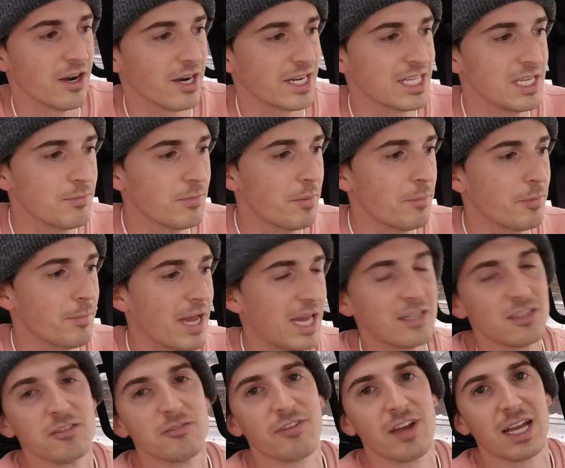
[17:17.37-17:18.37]
I keep coming back
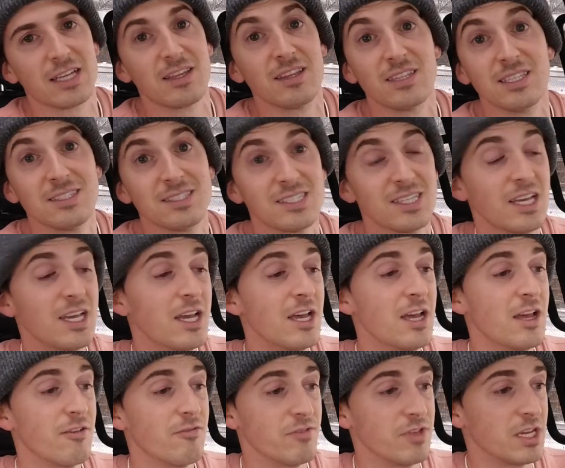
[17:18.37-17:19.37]
to the fact that this
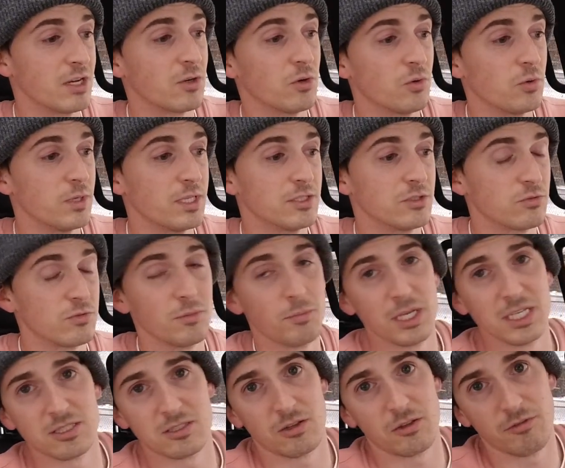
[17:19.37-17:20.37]
vehicle is really
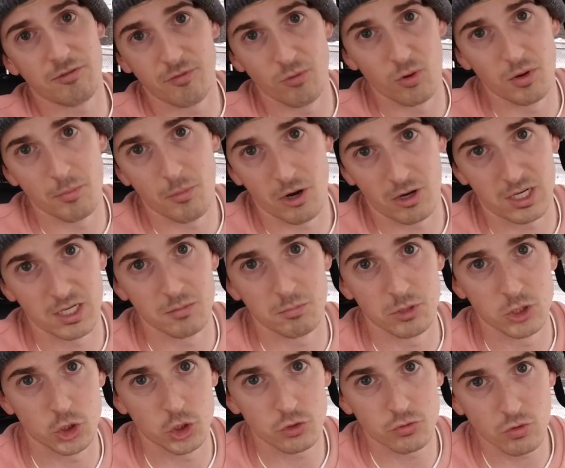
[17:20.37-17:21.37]
based on the foreign market
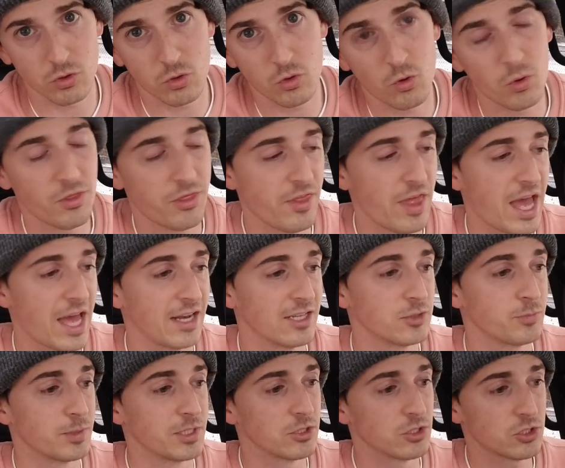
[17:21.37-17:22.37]
Patrol that has
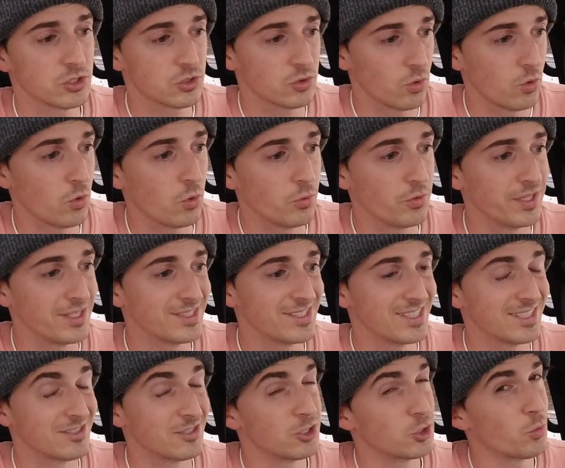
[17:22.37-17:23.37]
been sold
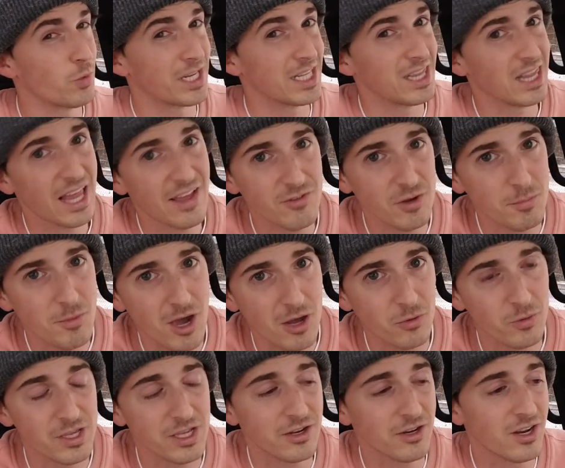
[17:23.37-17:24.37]
since the 2011 model
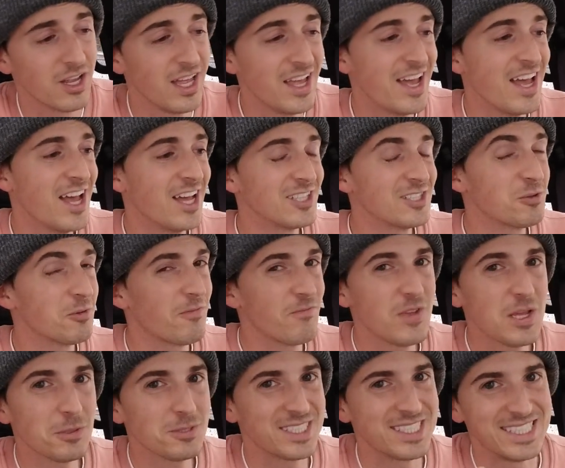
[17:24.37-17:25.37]
year, so it
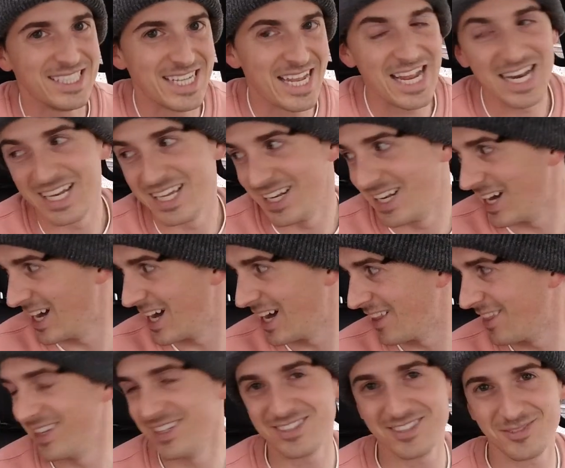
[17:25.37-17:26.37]
feels dated.
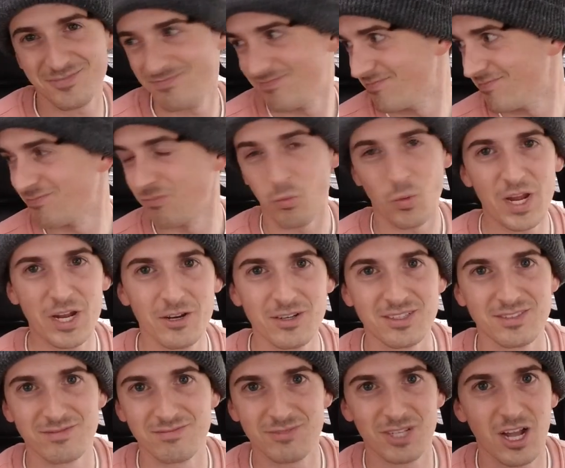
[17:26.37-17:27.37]
This weird
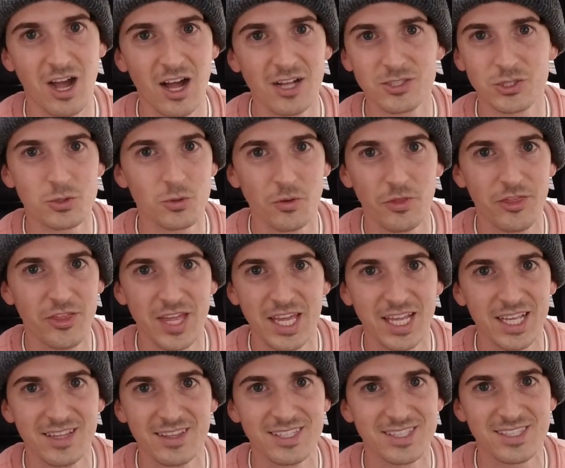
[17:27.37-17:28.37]
console thing
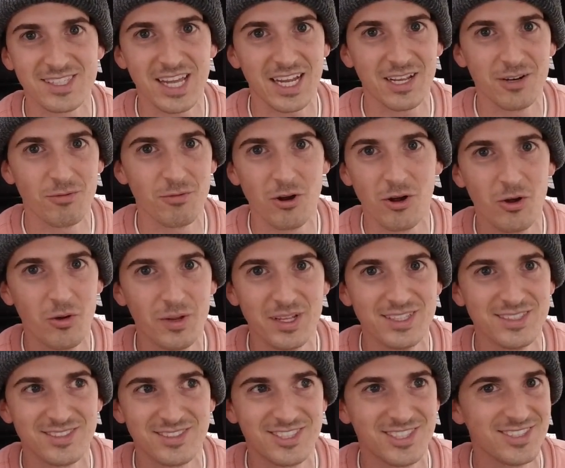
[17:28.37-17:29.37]
in the second row
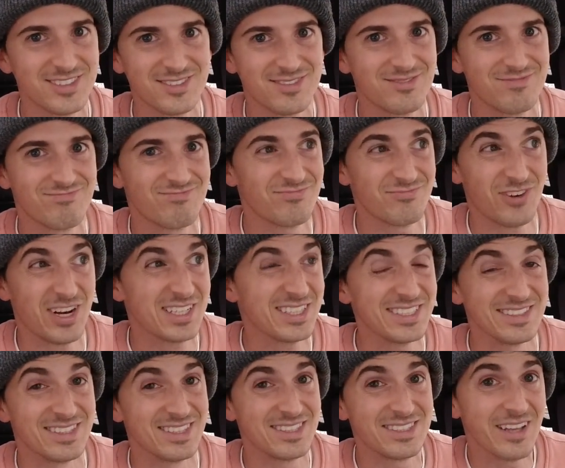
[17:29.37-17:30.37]
is just frankly
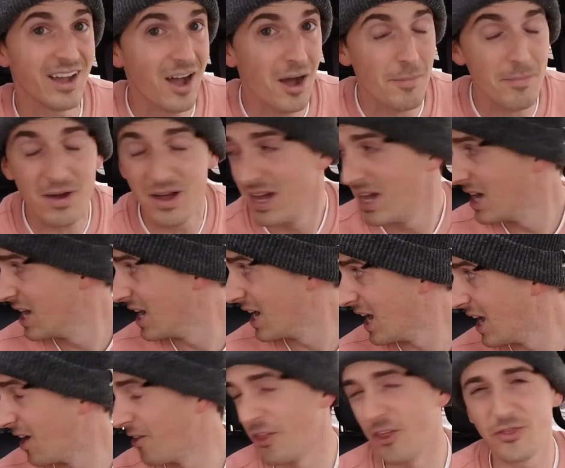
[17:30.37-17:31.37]
dumb.
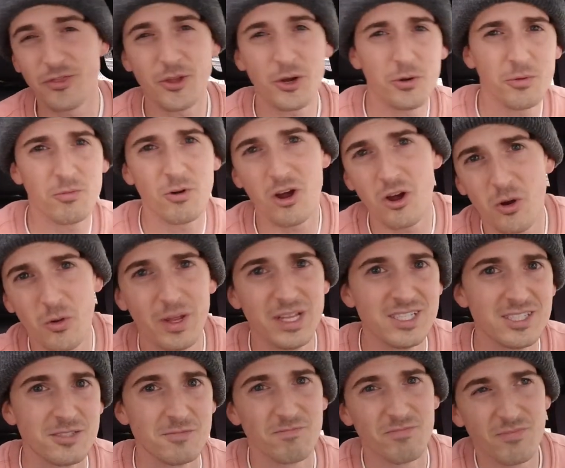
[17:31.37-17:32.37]
The third row
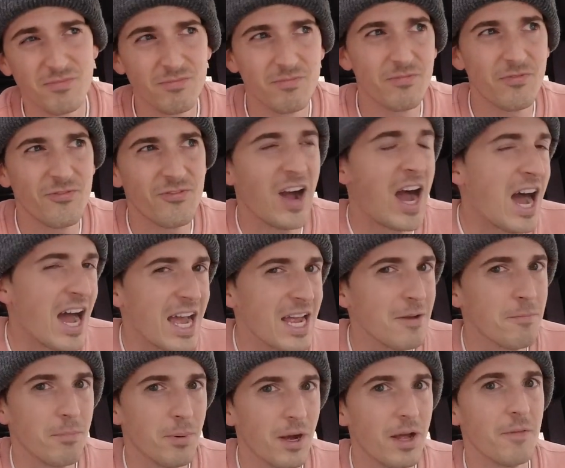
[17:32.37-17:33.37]
is
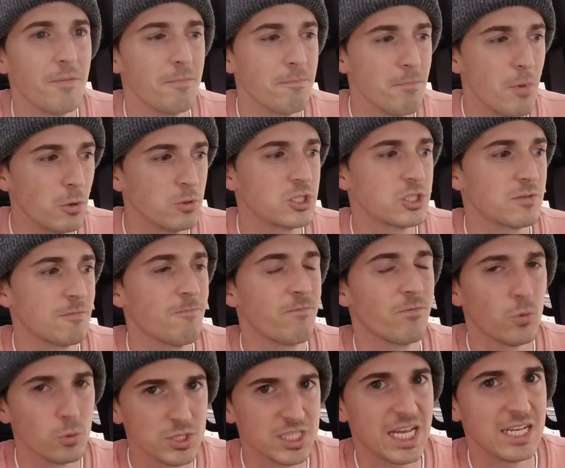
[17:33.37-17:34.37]
fine, but most
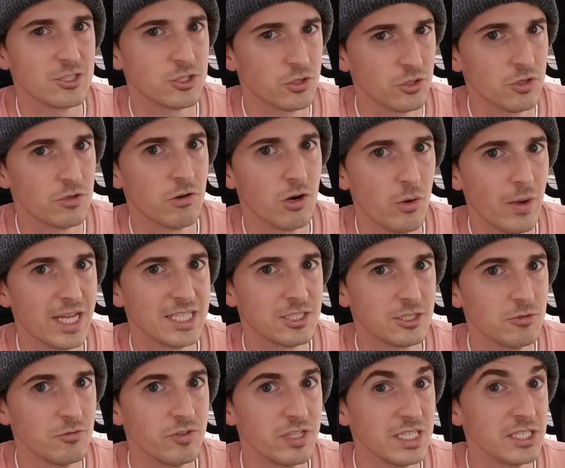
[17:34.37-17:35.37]
full-size third row
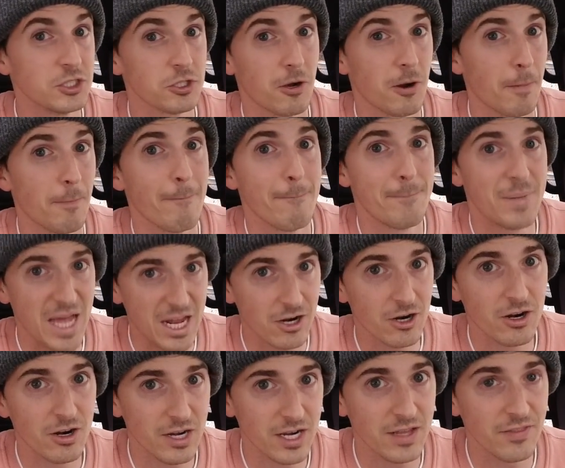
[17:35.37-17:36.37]
SUVs are
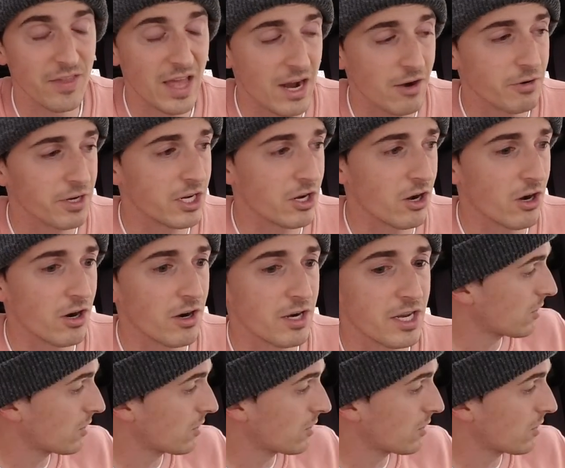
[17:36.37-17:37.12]
better in that regard.